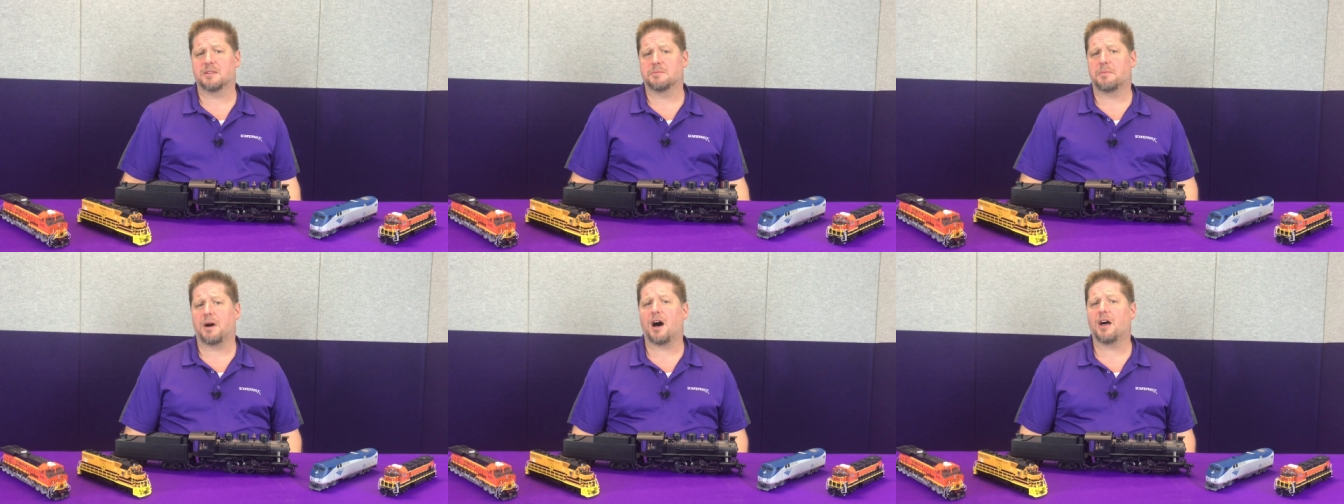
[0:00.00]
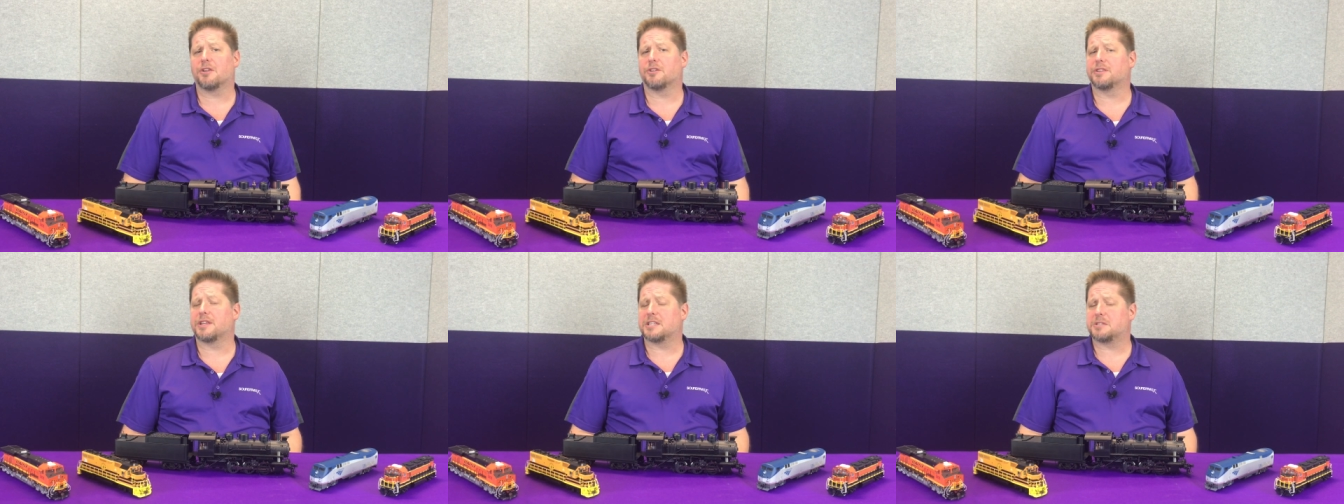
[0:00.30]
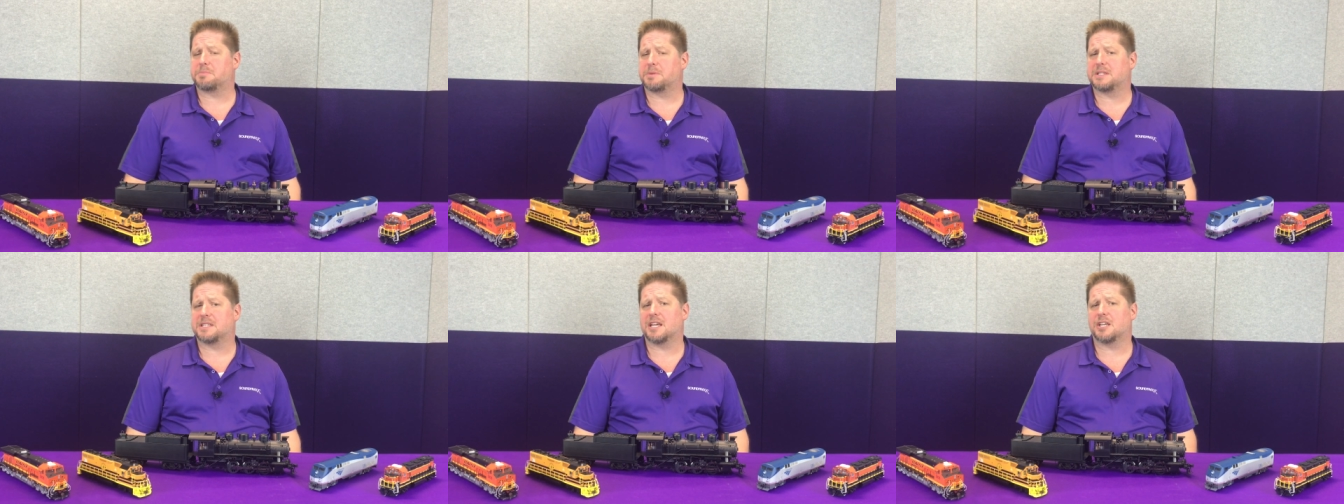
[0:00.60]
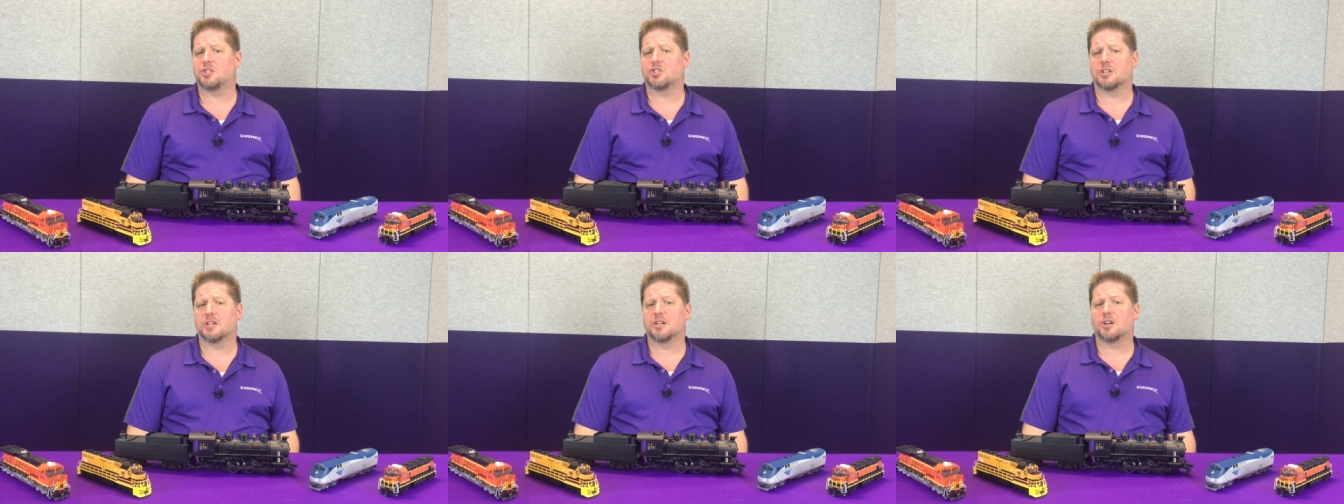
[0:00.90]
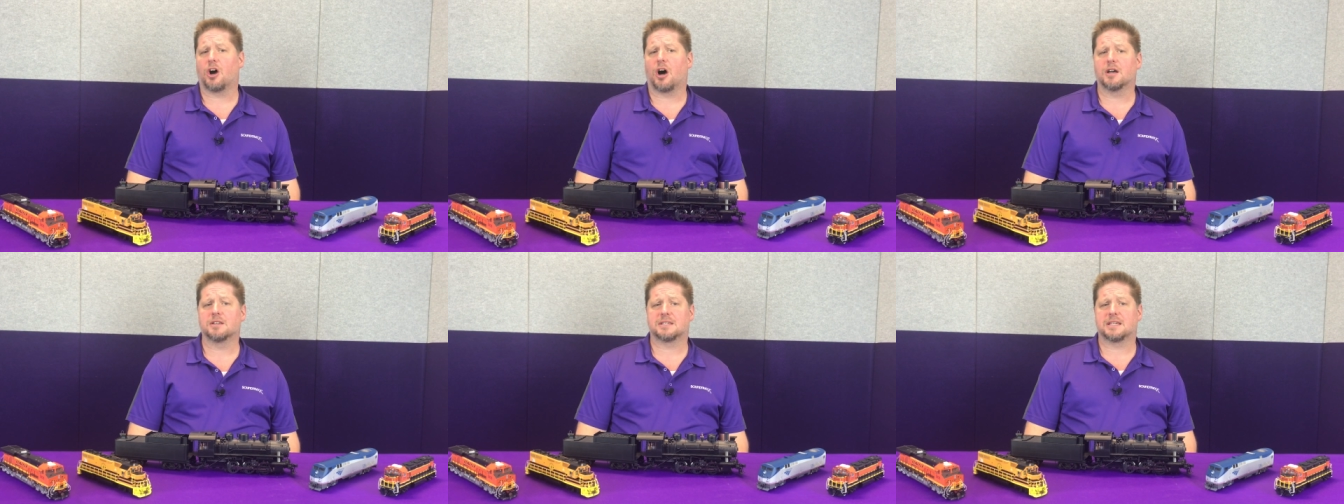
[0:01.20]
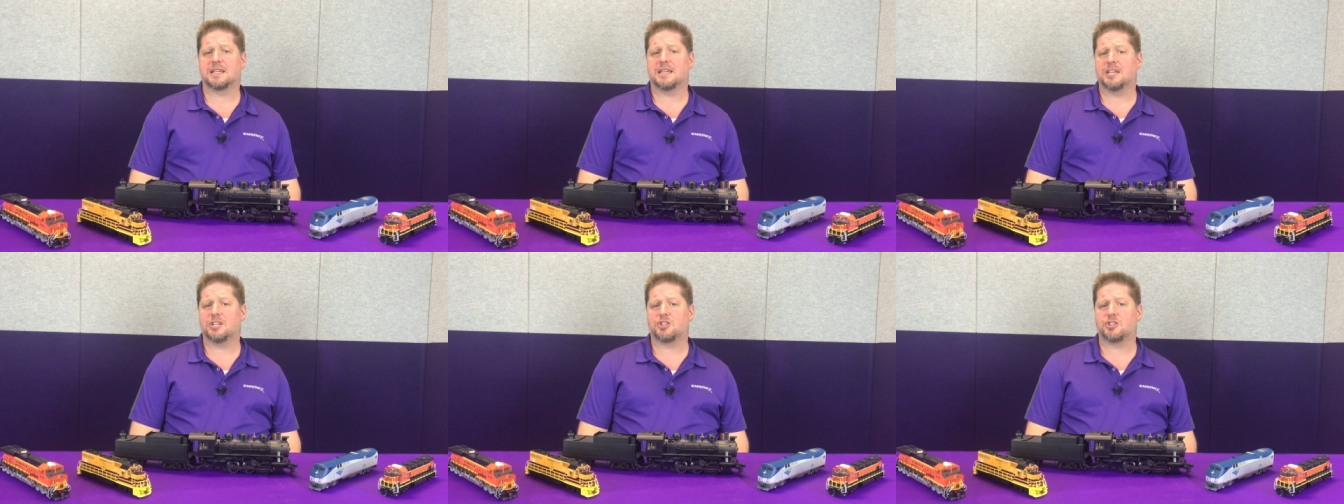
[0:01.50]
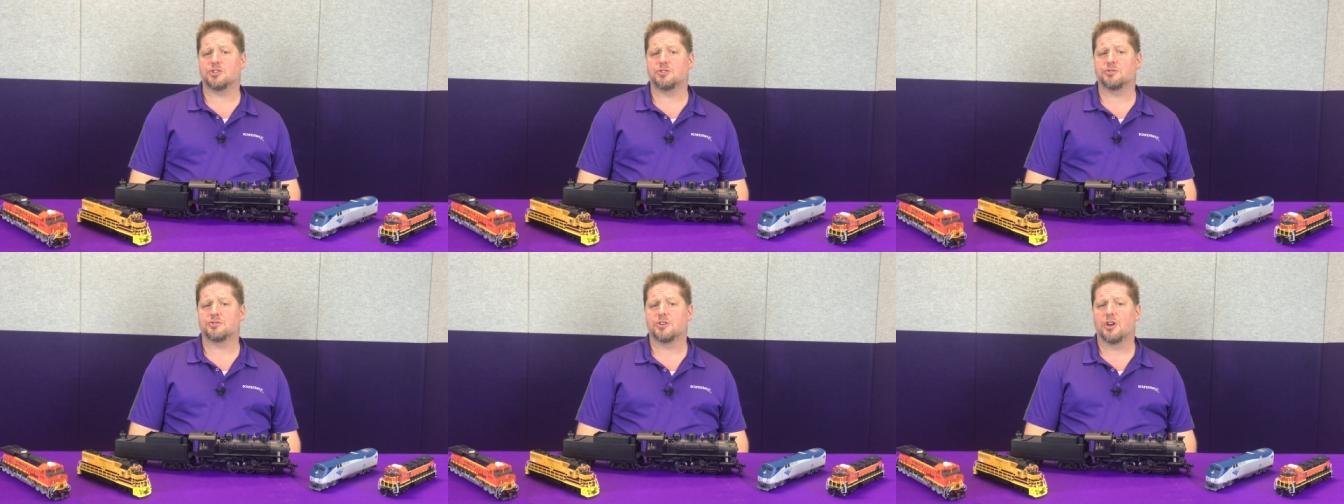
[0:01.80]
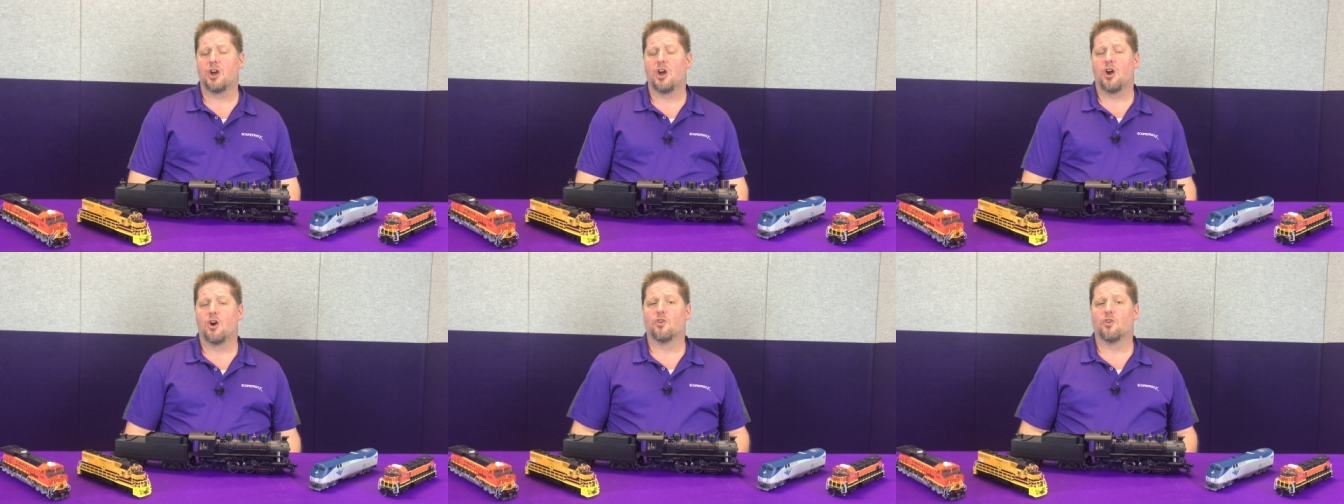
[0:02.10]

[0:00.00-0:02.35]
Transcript: the model that's potentially causing issues.